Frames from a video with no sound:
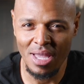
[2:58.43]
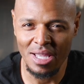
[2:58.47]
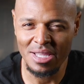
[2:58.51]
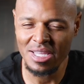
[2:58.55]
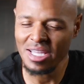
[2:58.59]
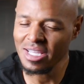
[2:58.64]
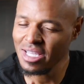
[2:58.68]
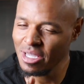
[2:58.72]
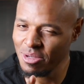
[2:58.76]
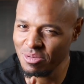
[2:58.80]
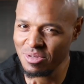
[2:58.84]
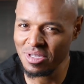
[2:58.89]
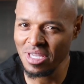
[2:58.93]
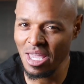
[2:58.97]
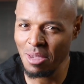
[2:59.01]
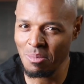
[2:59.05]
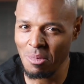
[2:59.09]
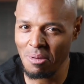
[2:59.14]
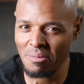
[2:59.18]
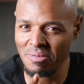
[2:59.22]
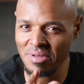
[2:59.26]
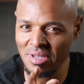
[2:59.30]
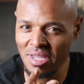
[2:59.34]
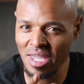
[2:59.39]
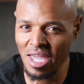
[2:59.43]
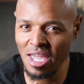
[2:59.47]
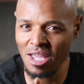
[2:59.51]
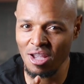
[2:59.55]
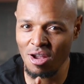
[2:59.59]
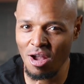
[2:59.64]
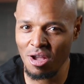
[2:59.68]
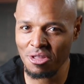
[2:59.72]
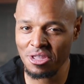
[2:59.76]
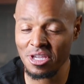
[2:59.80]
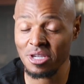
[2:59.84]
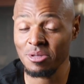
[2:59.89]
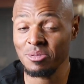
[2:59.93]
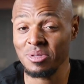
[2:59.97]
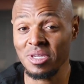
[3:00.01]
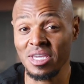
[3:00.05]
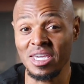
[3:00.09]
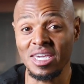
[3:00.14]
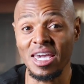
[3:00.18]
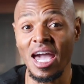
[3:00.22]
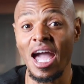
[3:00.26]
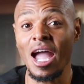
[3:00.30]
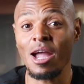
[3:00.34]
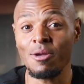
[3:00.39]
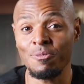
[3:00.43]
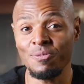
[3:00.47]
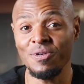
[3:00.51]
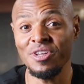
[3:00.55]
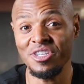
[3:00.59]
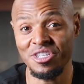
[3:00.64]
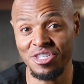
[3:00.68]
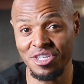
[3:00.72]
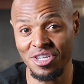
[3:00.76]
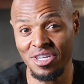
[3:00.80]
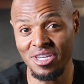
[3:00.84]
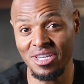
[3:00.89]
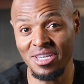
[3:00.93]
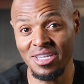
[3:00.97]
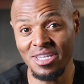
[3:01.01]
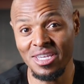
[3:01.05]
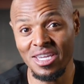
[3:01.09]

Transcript: I think that was the name of it. King Arthur. It was the Guy Ritchie